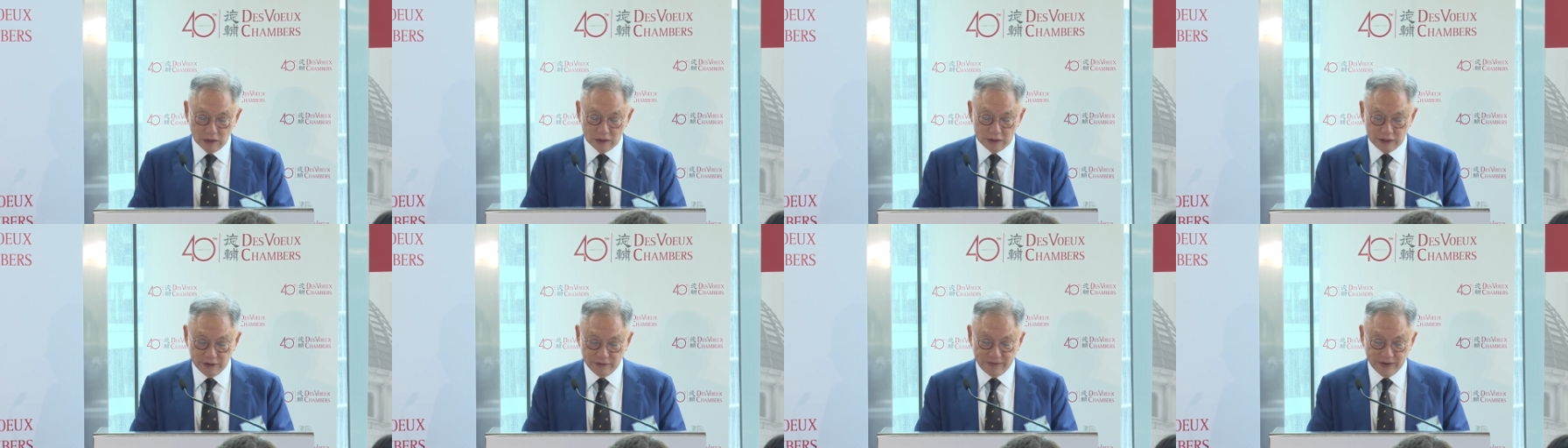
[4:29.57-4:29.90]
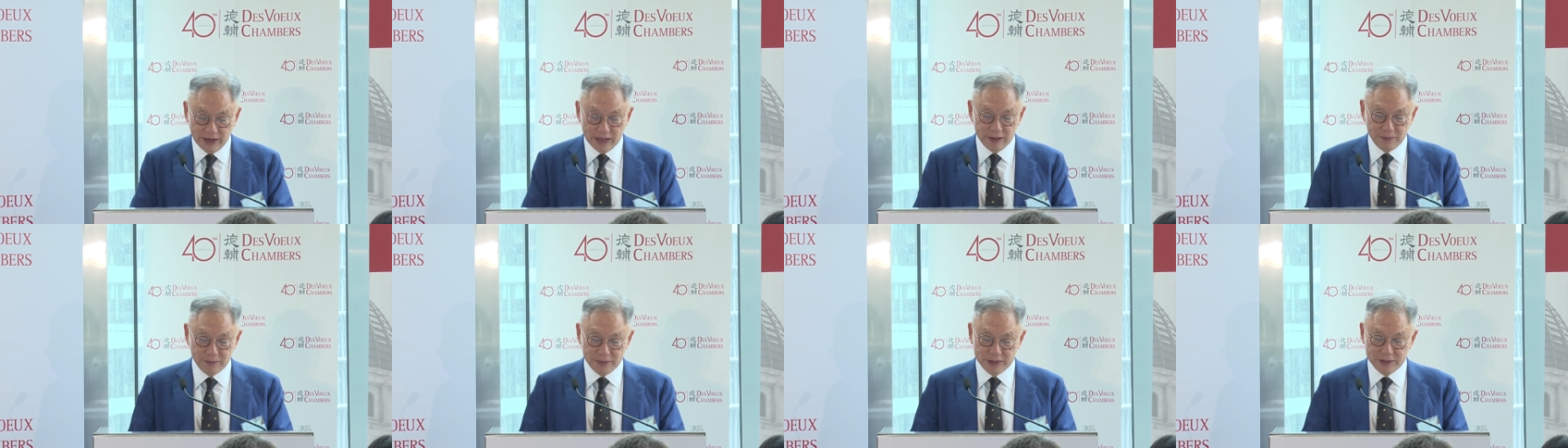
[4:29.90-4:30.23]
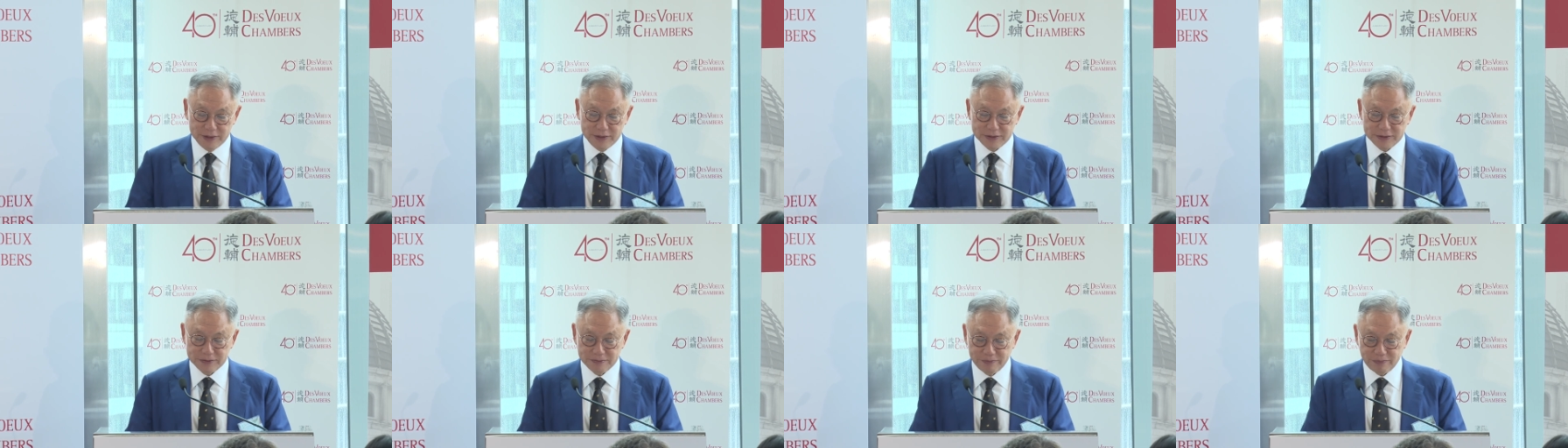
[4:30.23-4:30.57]

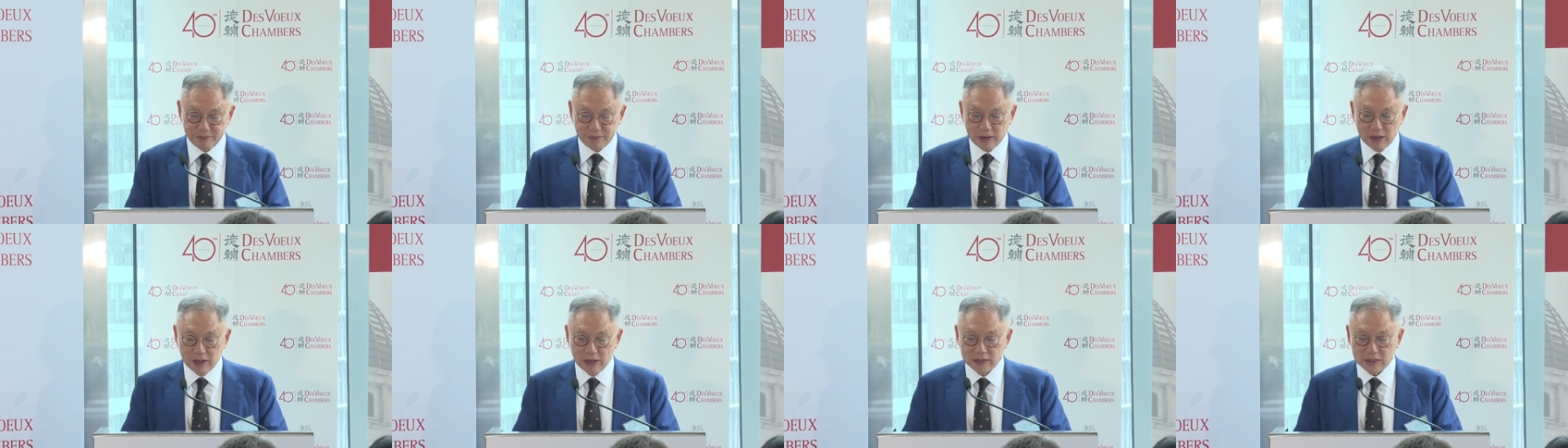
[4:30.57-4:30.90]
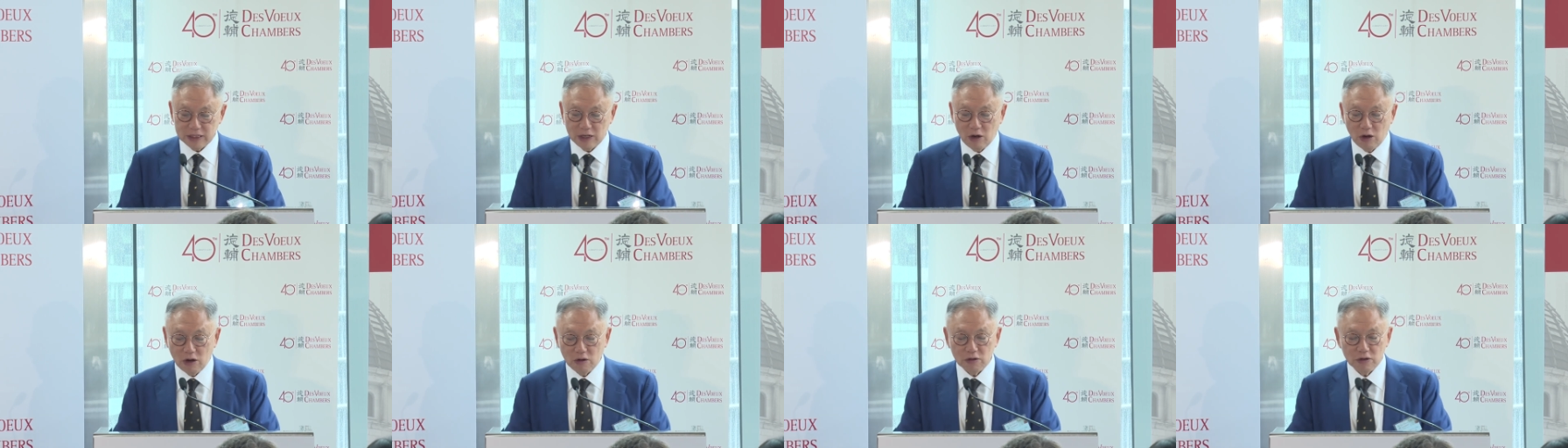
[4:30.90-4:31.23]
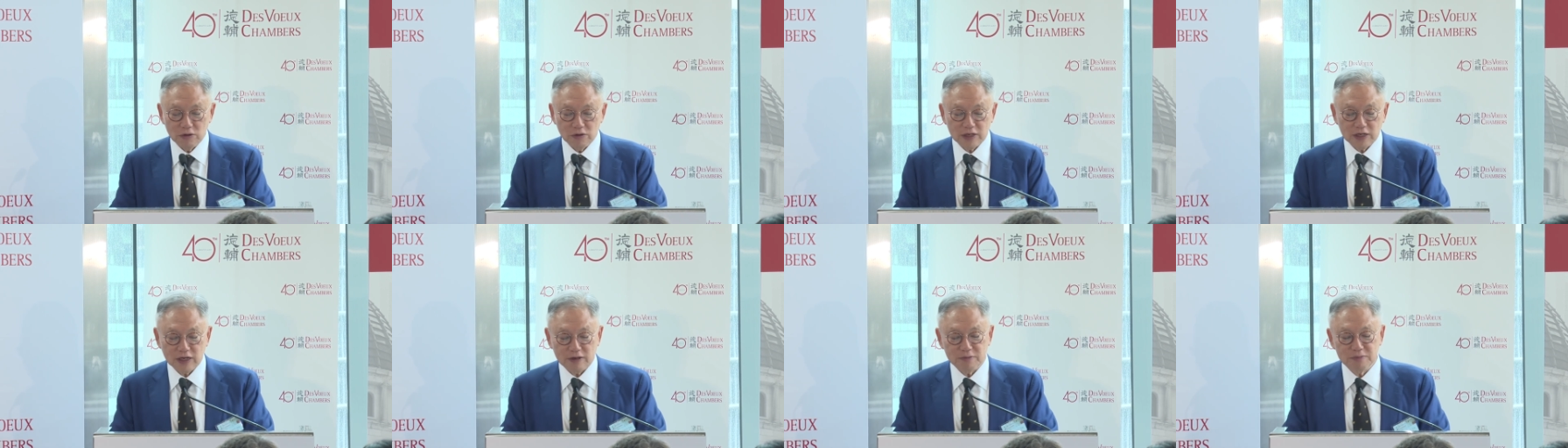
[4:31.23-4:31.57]
development, the Hong
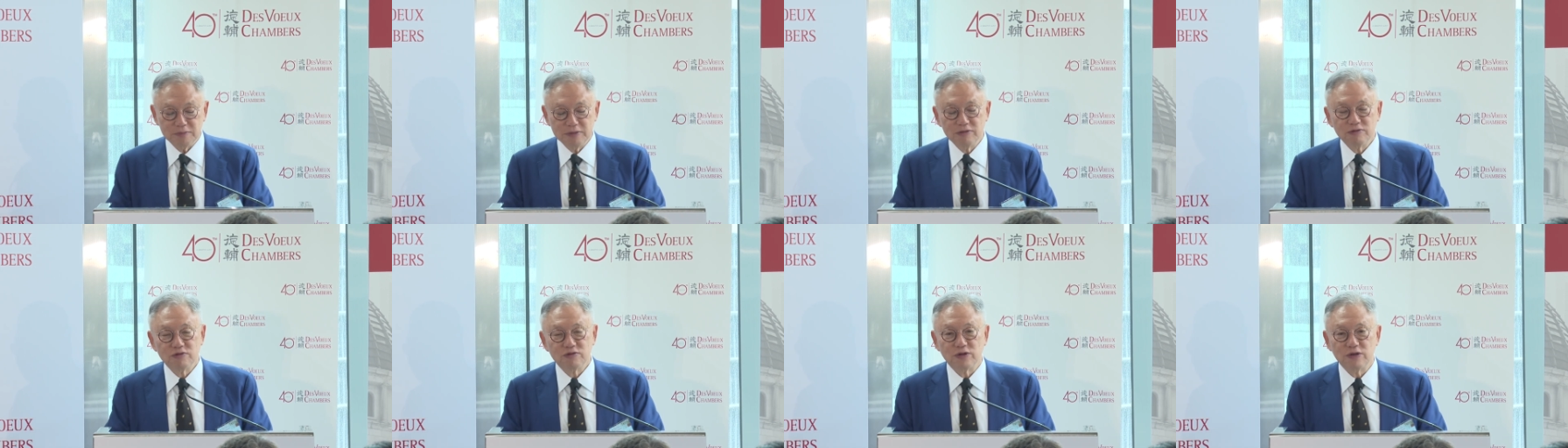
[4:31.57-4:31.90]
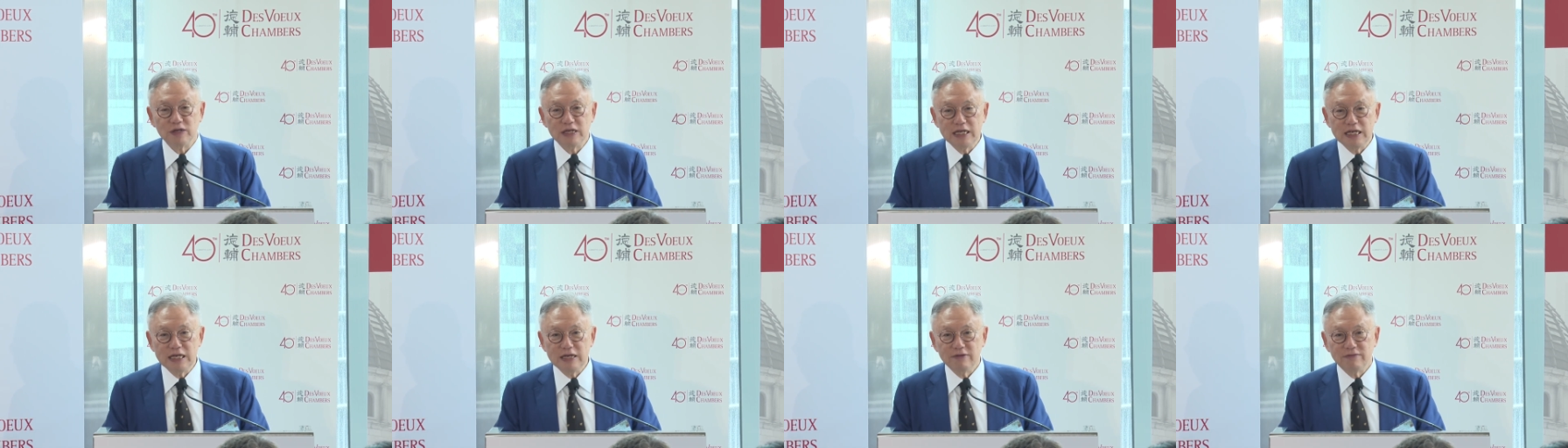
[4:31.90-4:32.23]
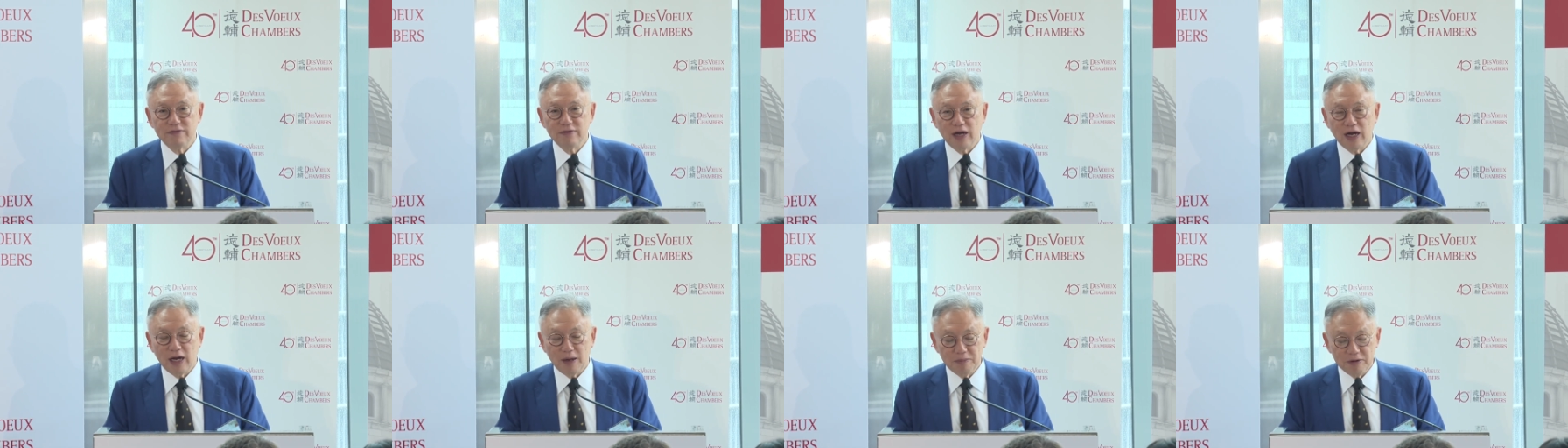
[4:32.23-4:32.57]
Kong government should
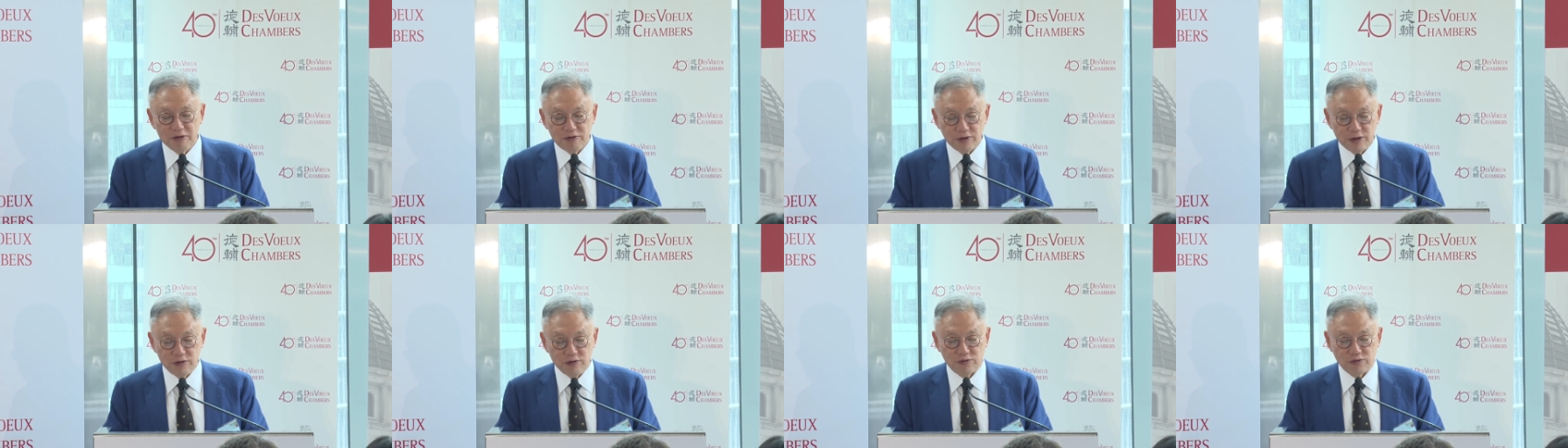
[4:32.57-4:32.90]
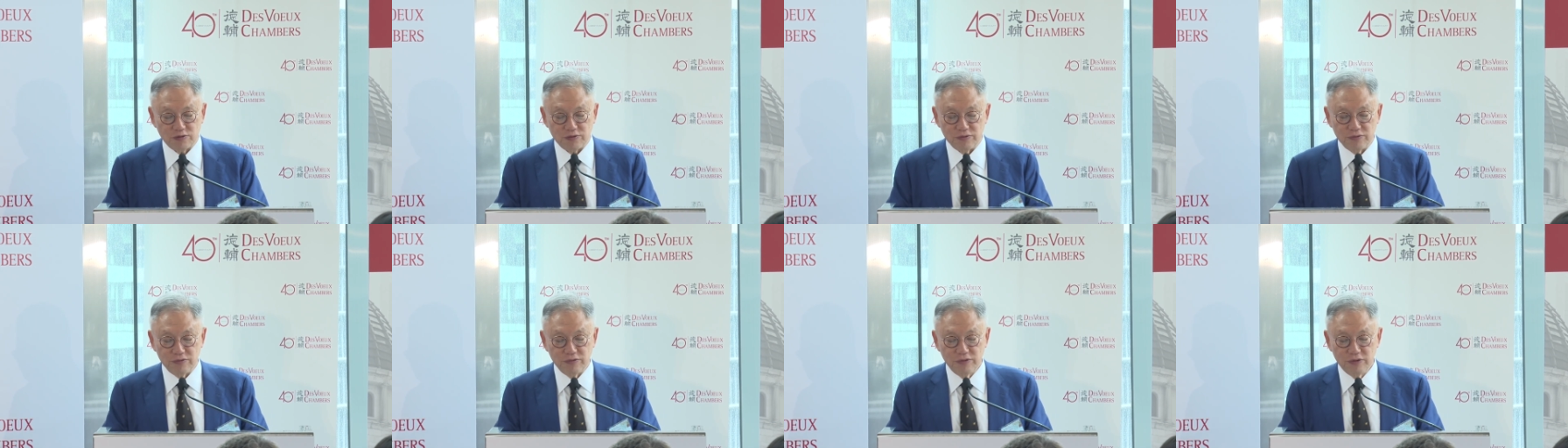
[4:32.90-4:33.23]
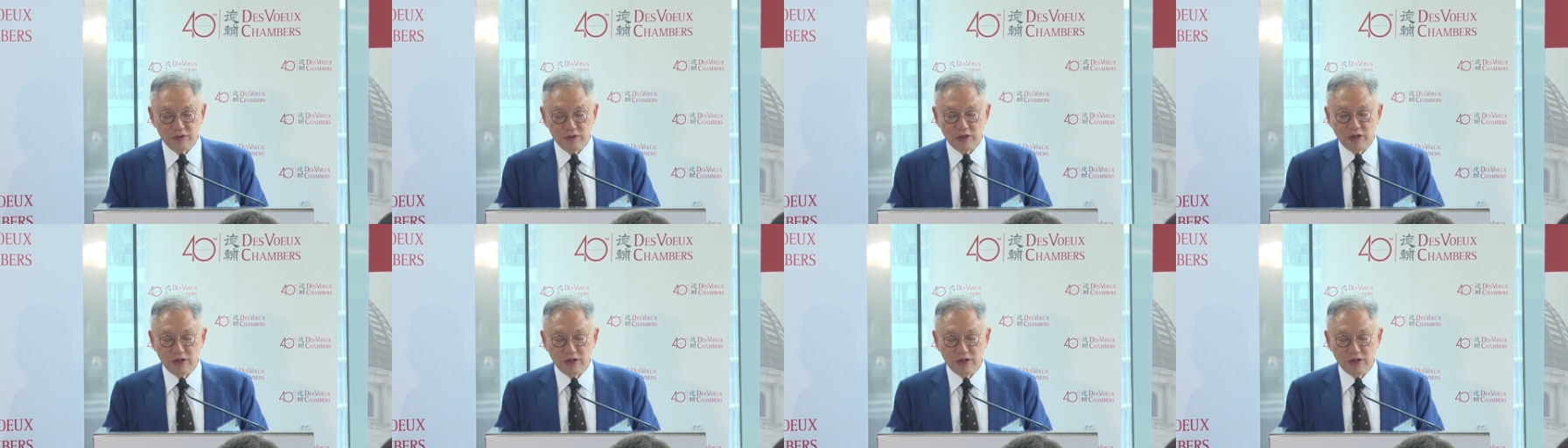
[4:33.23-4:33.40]
leave arbitration